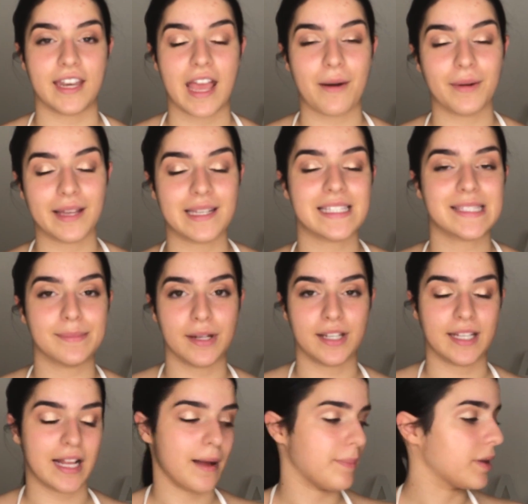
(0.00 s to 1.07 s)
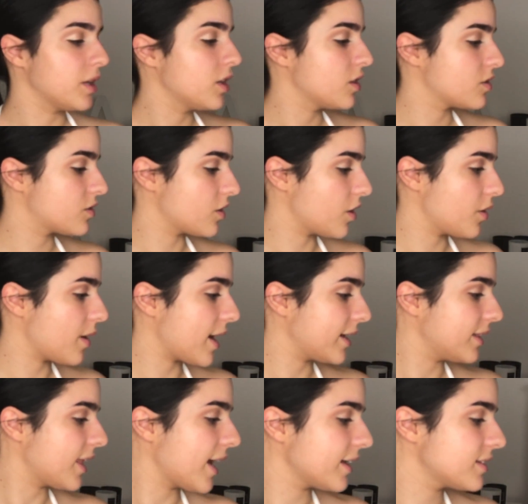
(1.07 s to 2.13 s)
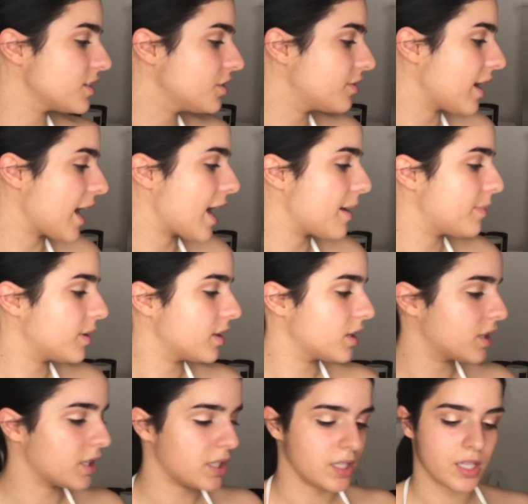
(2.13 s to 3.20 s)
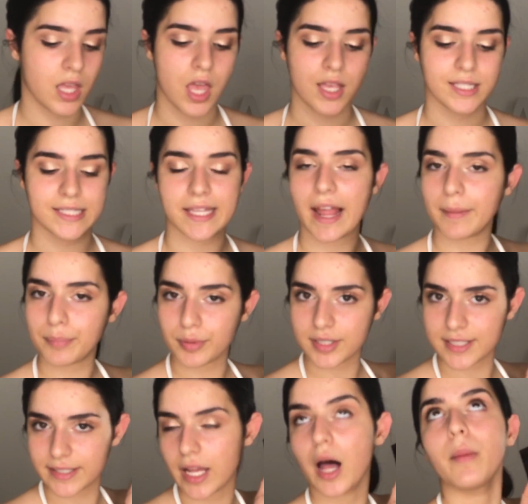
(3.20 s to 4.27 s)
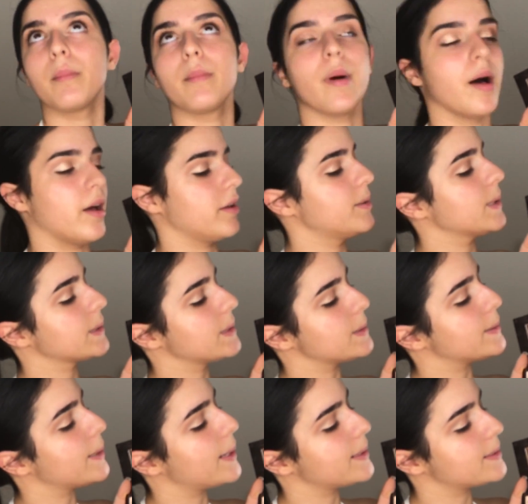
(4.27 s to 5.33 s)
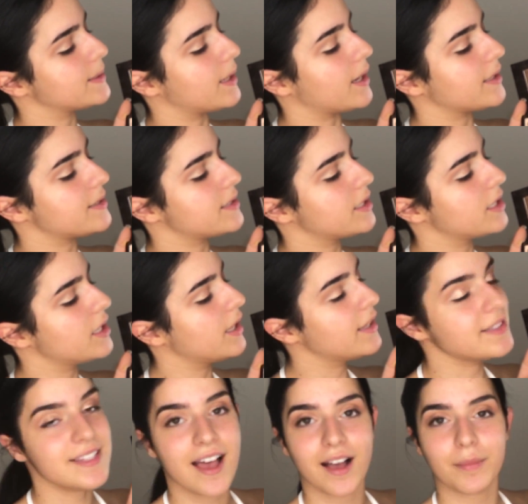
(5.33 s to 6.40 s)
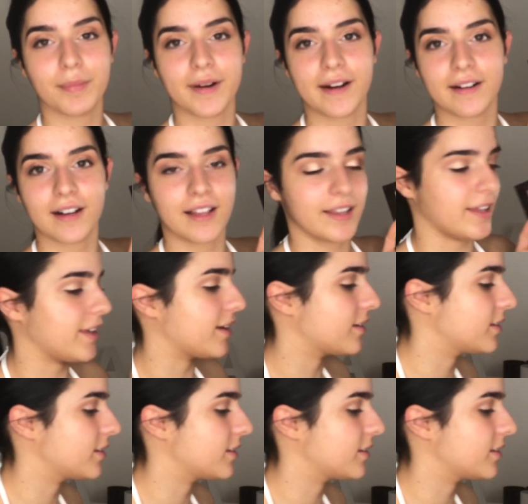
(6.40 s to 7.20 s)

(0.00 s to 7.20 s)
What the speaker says: now we're gonna smoke it up. So I'd like to grab Cypress Umber. It's like this nice dark brown color here.